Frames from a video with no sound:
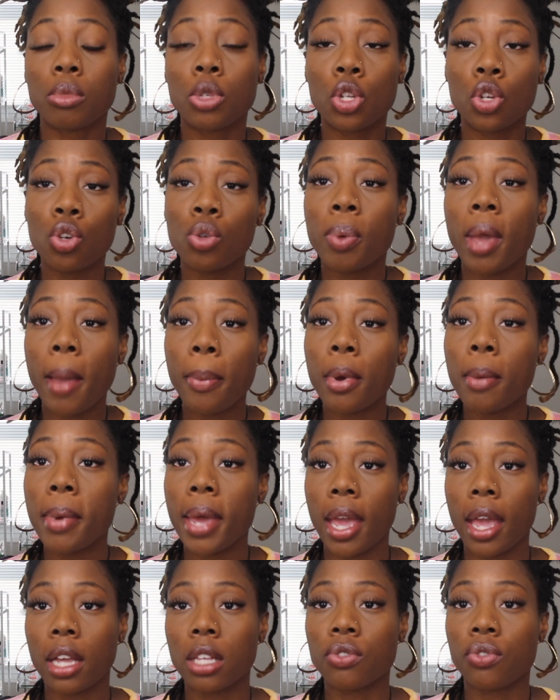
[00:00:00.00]
2 paper
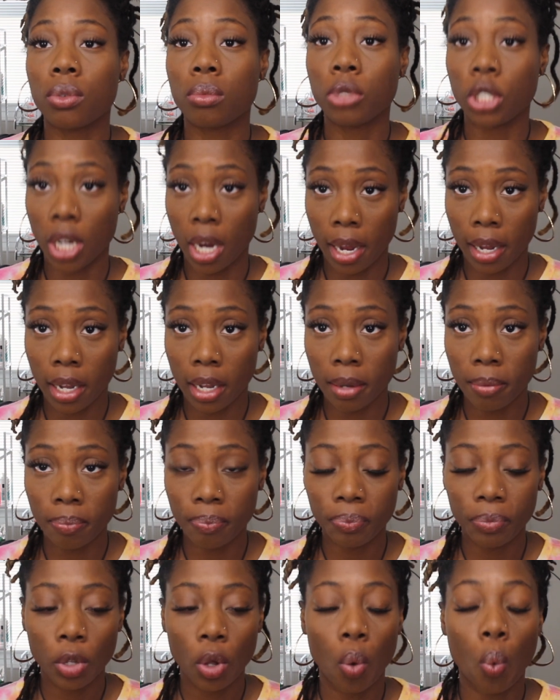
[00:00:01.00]
bags from
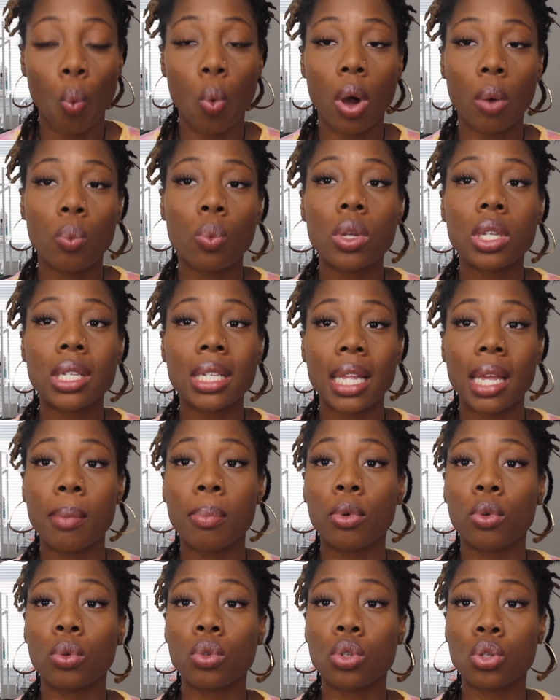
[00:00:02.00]
Giant. One was
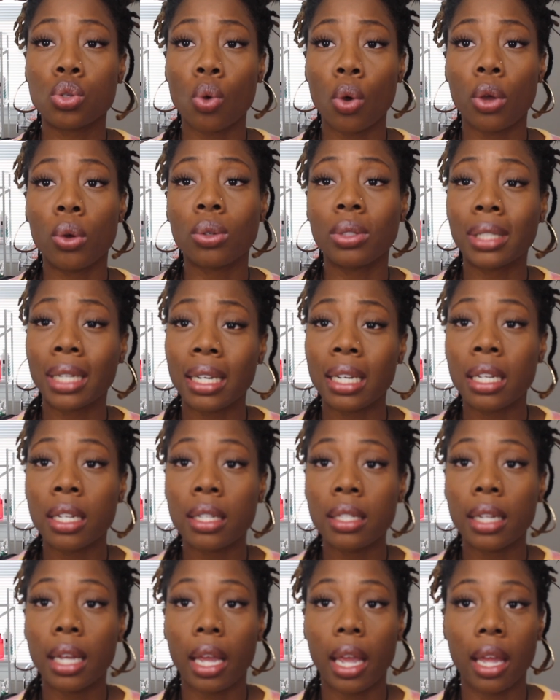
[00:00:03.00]
labeled soiled
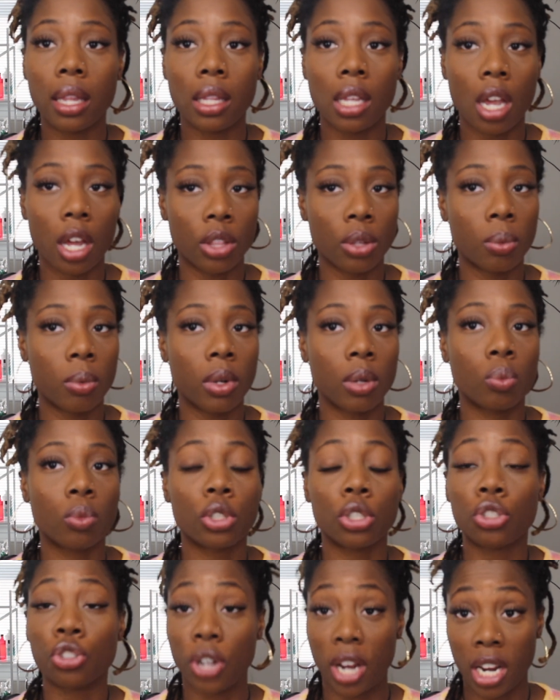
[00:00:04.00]
linen and the other one
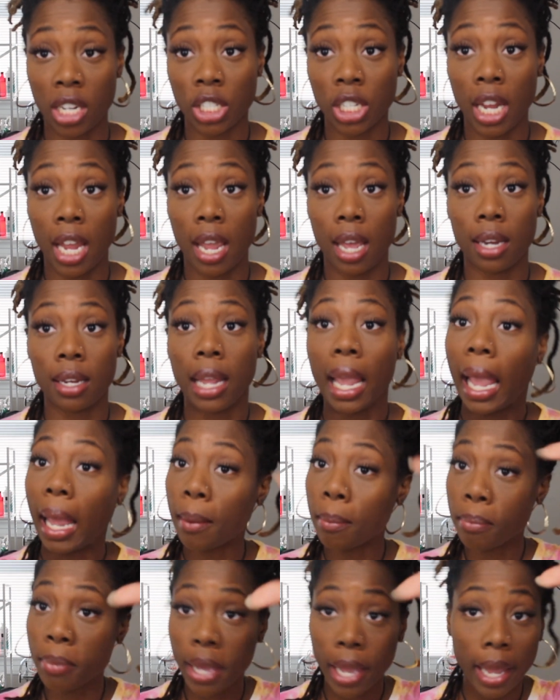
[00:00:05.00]
was trash can
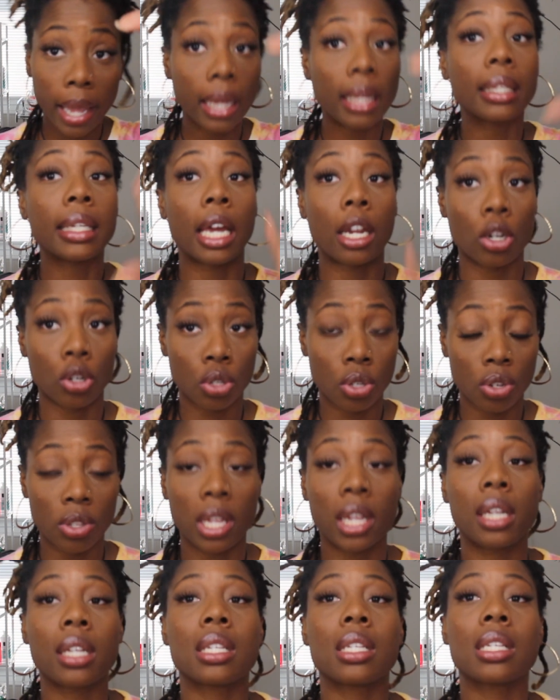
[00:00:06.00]
in big letters so
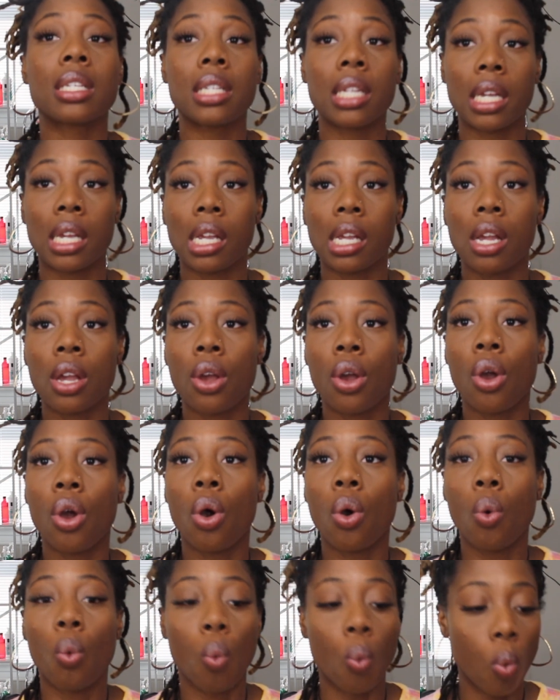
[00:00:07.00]
they can see
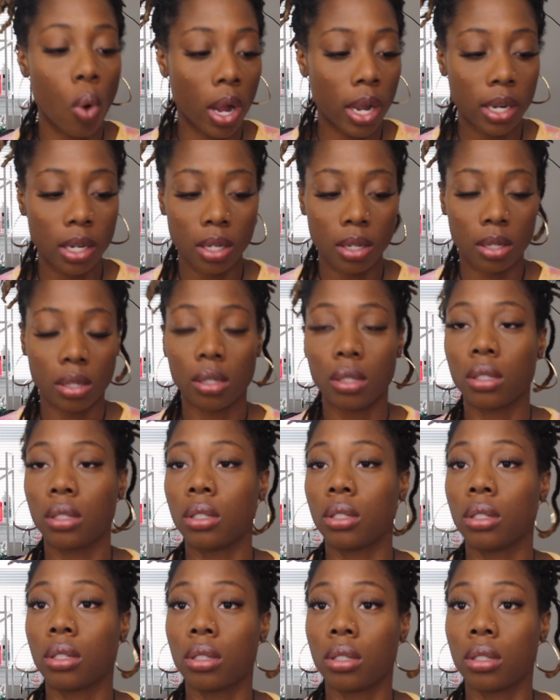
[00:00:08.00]
what
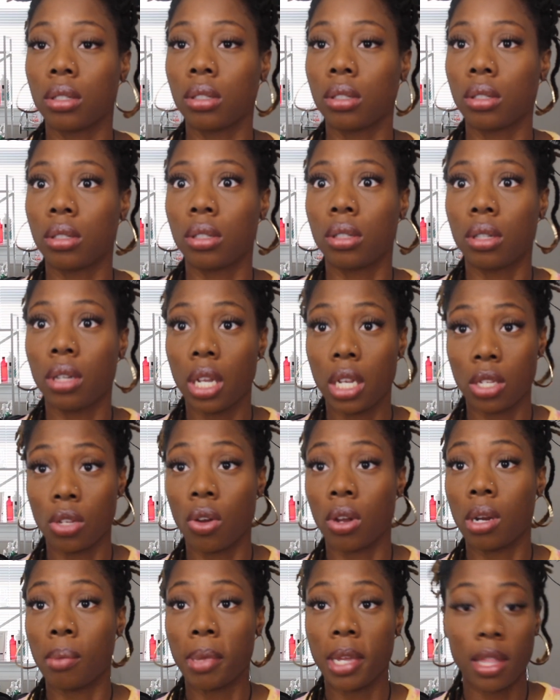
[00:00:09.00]
is
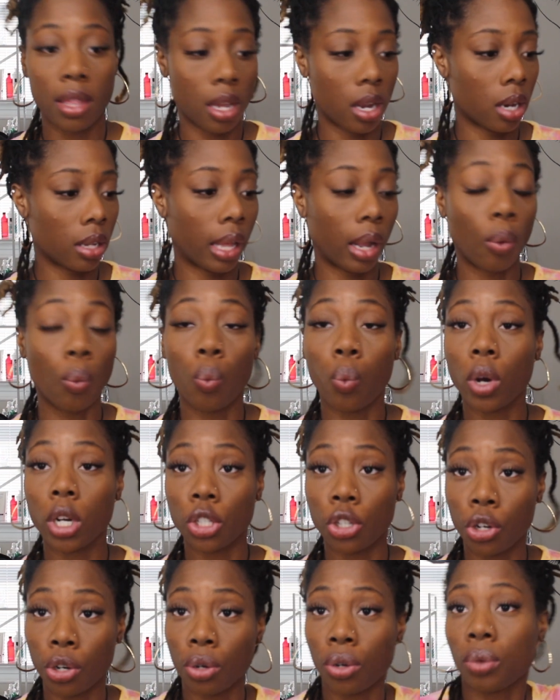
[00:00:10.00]
going to be there, like
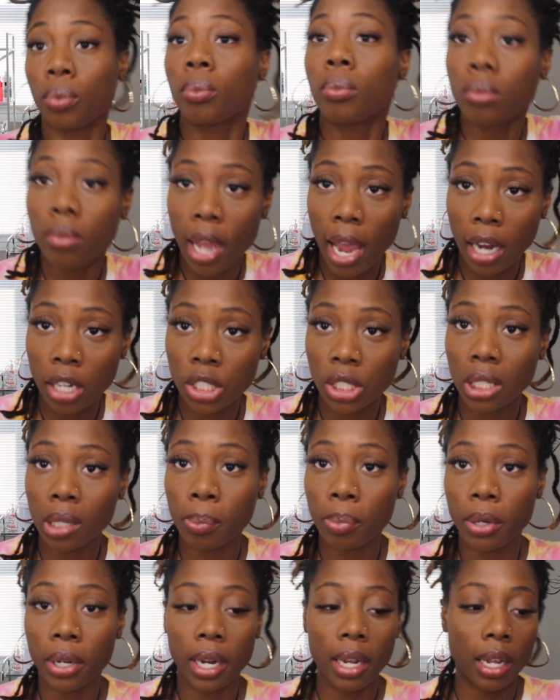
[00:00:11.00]
what you're
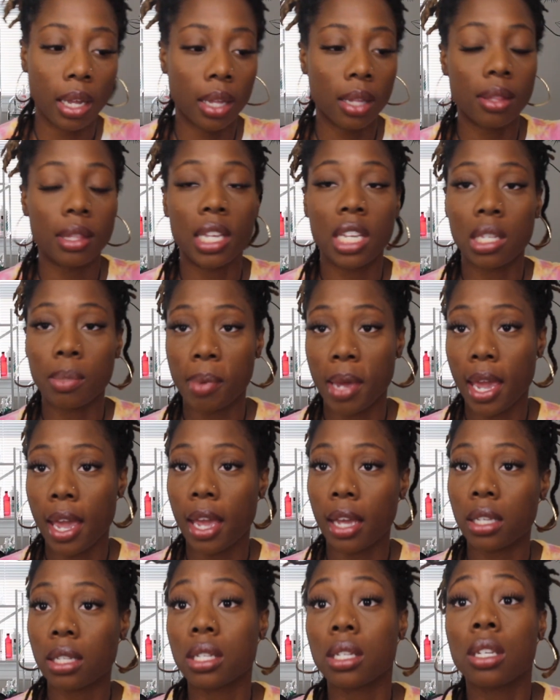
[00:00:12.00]
actually putting in these
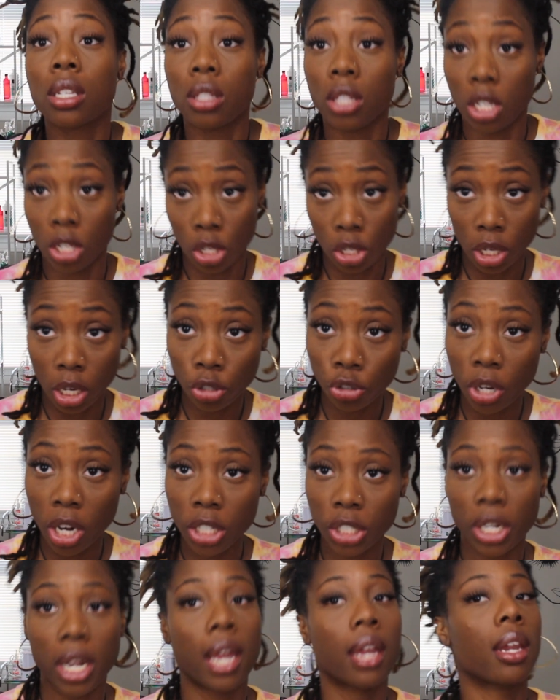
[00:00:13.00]
bags. This is a
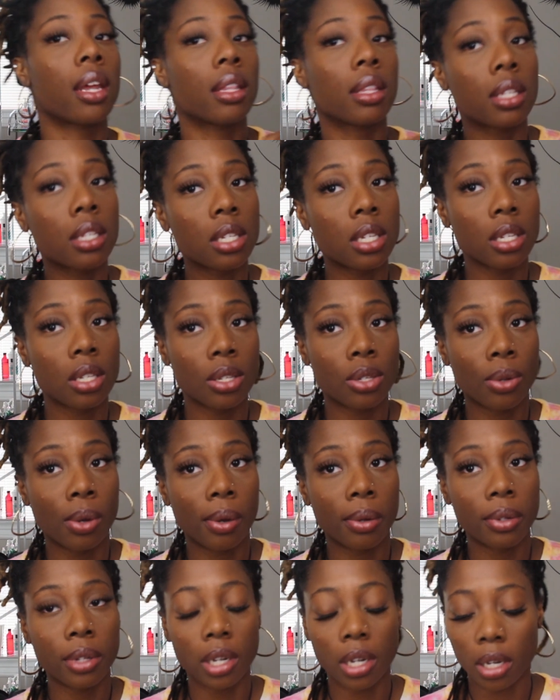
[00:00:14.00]
trash can and this is
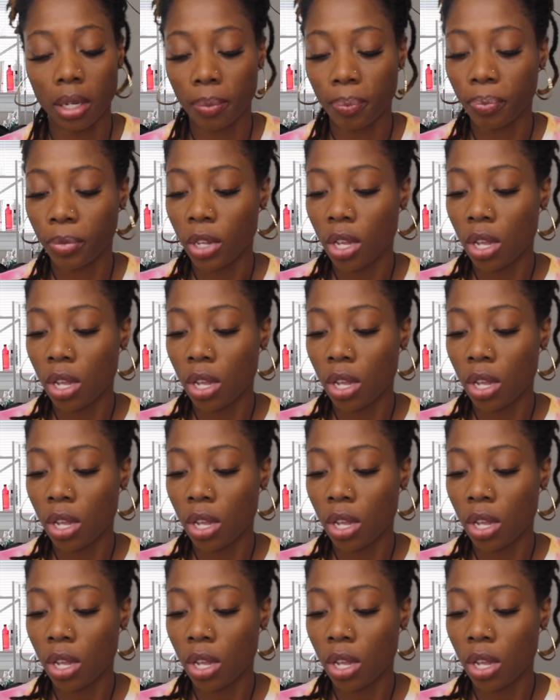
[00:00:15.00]
soiled linen.